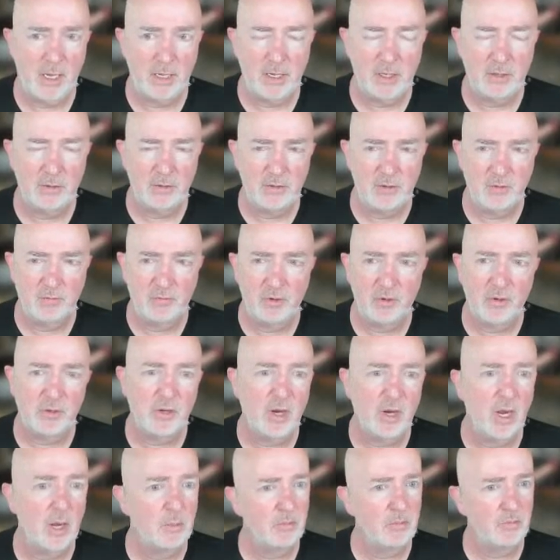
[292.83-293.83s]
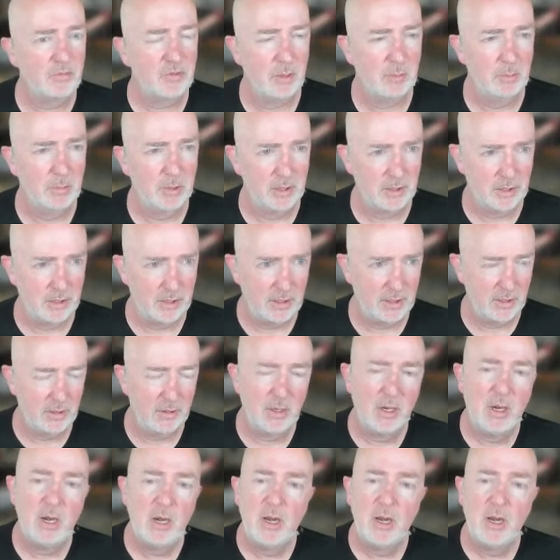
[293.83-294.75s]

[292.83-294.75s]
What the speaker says: a different type of template here,